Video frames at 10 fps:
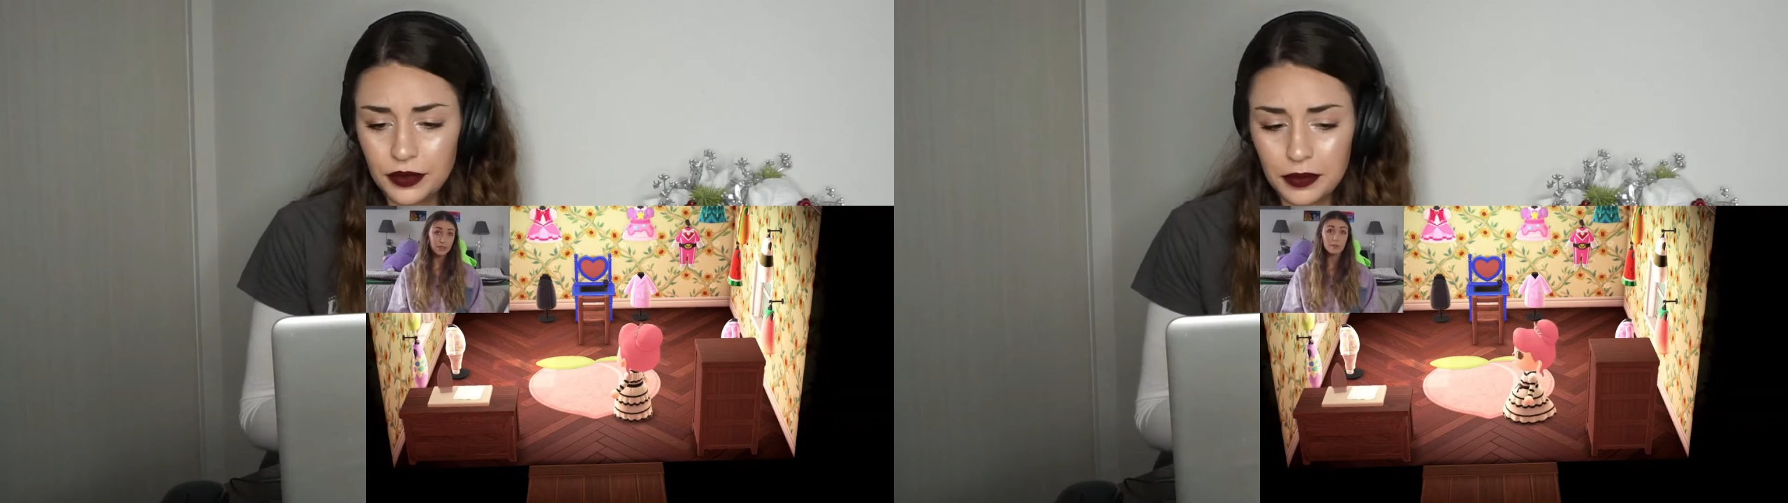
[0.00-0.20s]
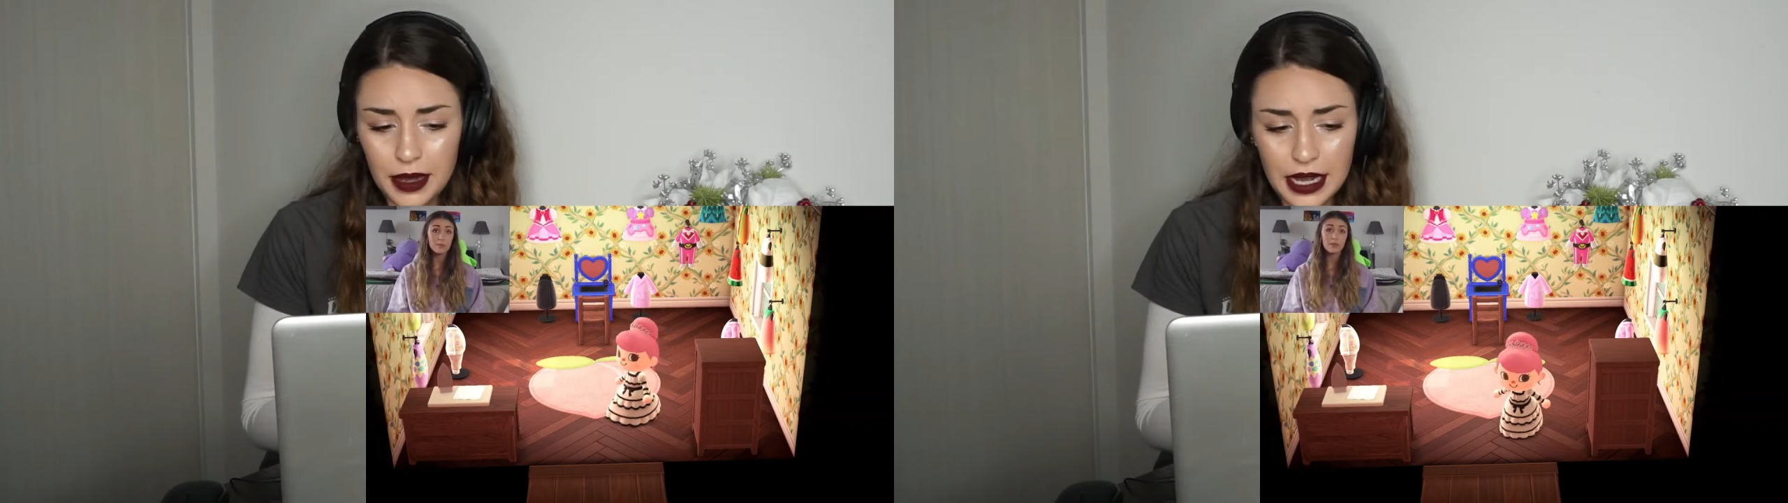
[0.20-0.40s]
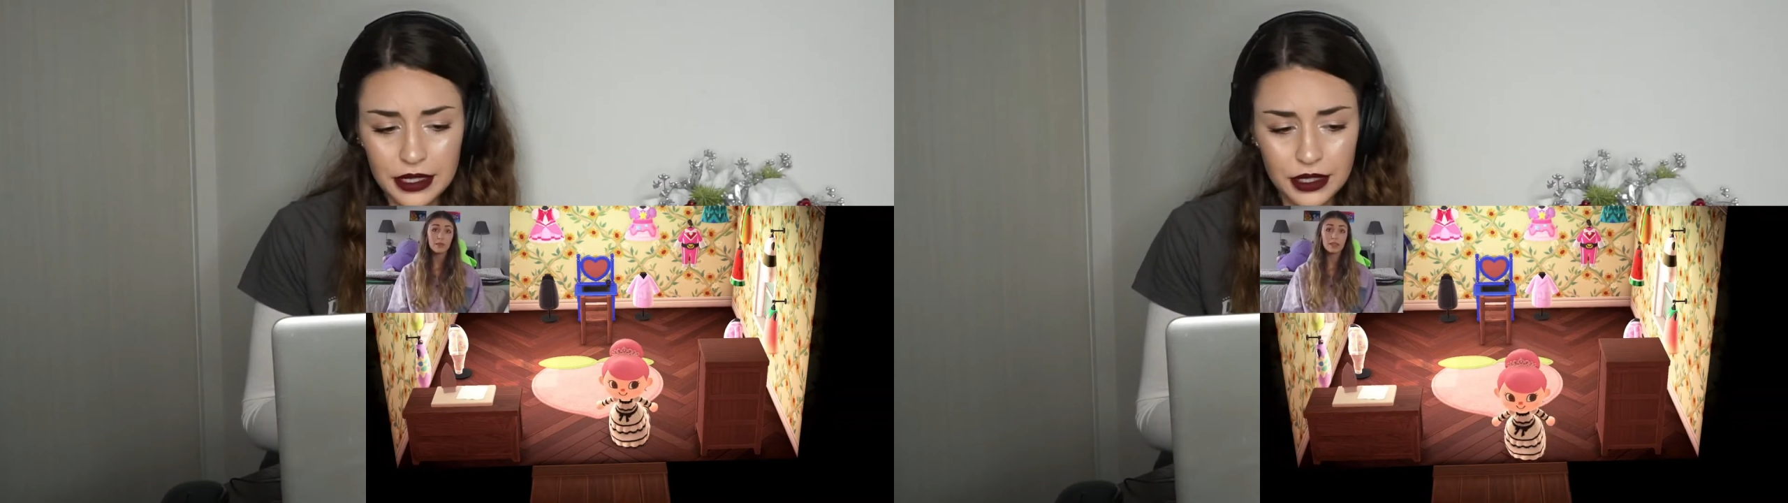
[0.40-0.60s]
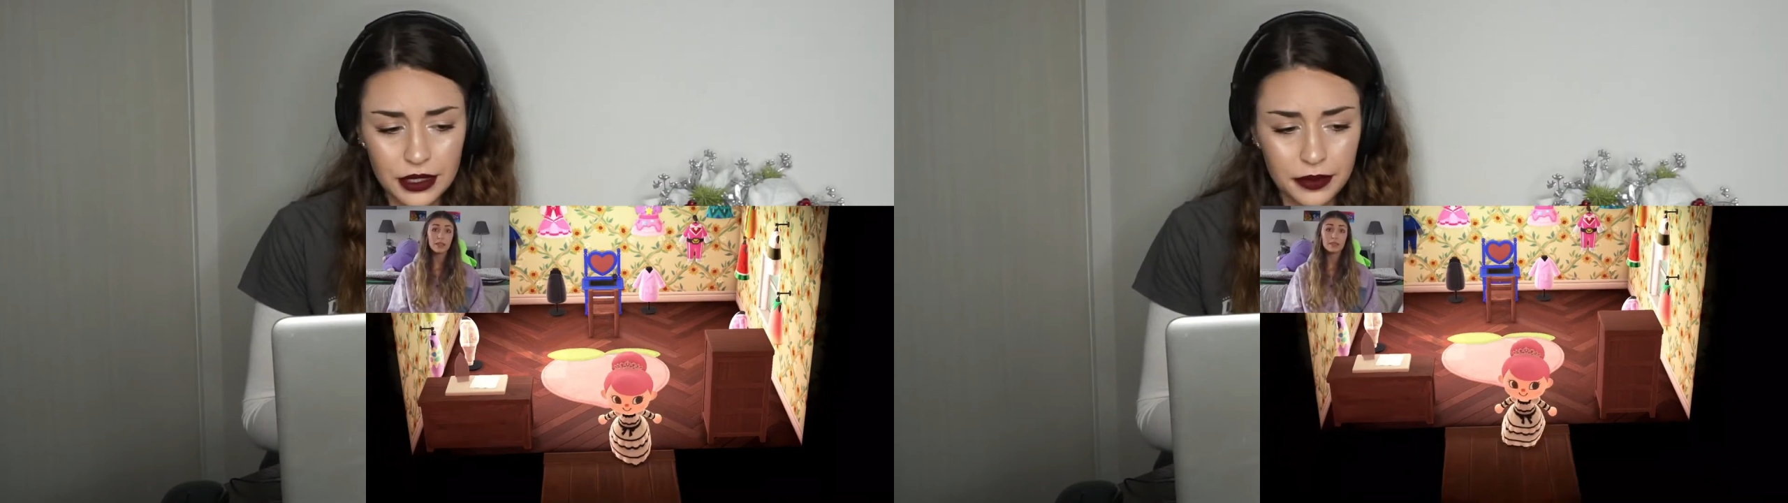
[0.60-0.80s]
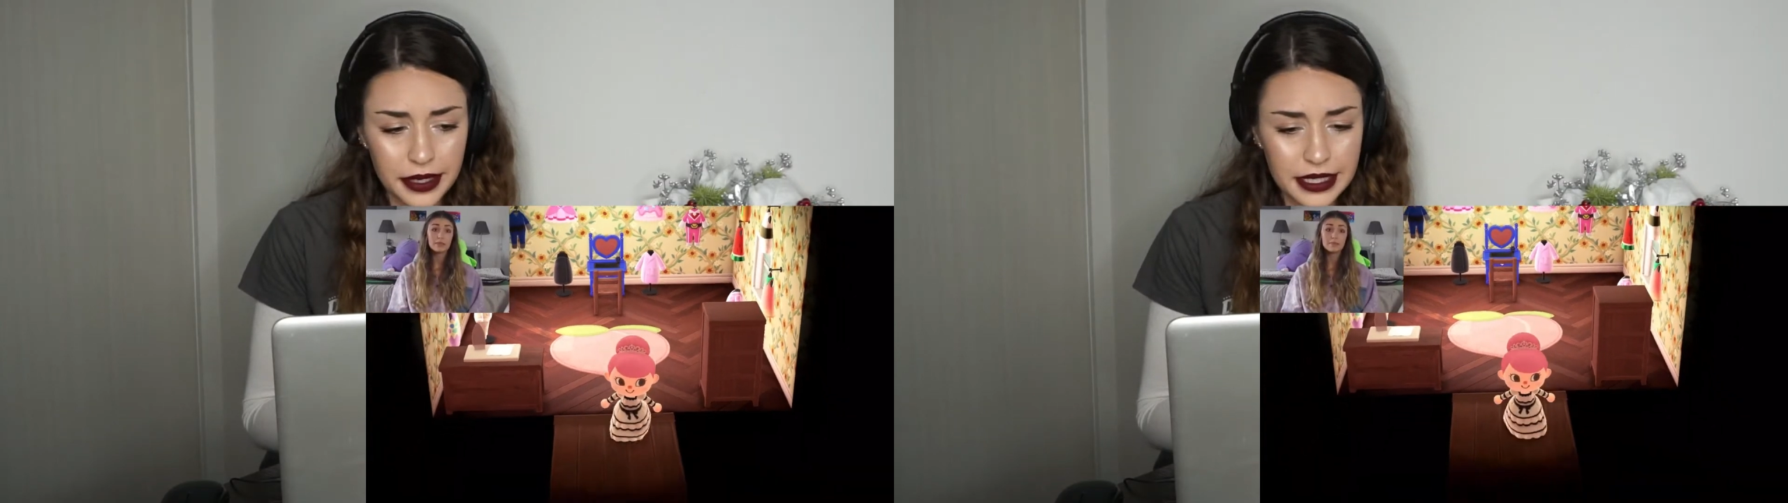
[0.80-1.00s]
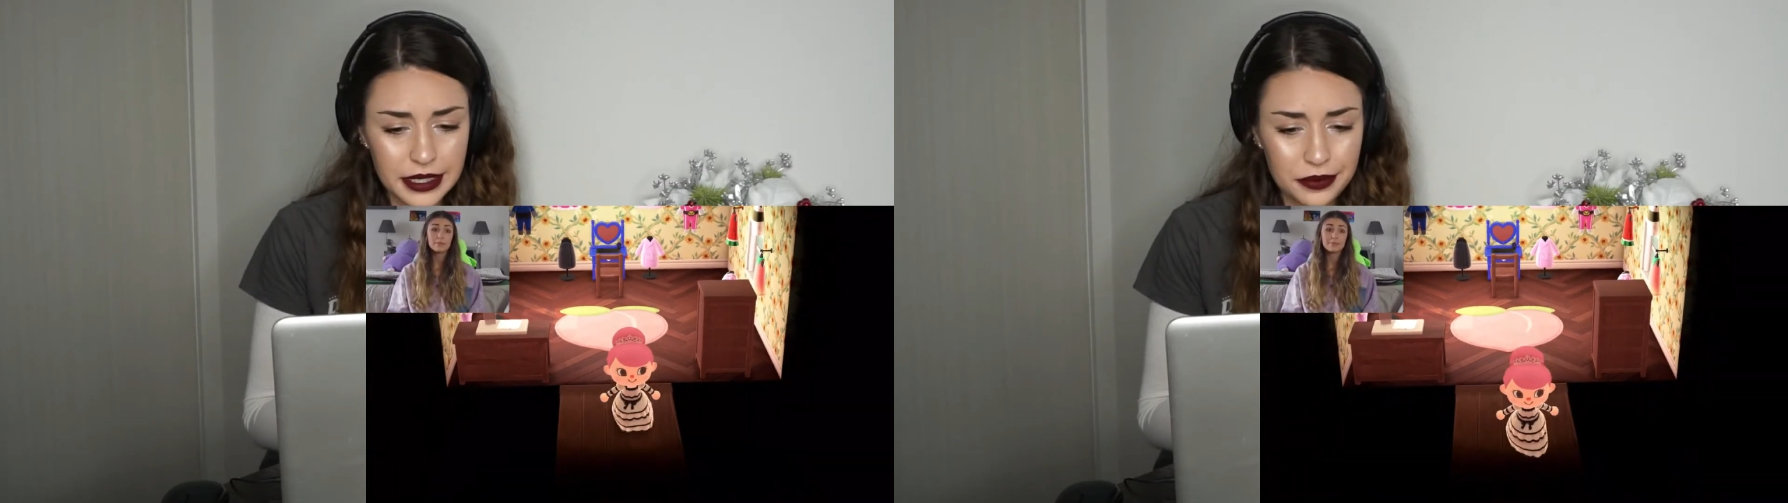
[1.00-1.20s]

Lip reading: even match the rest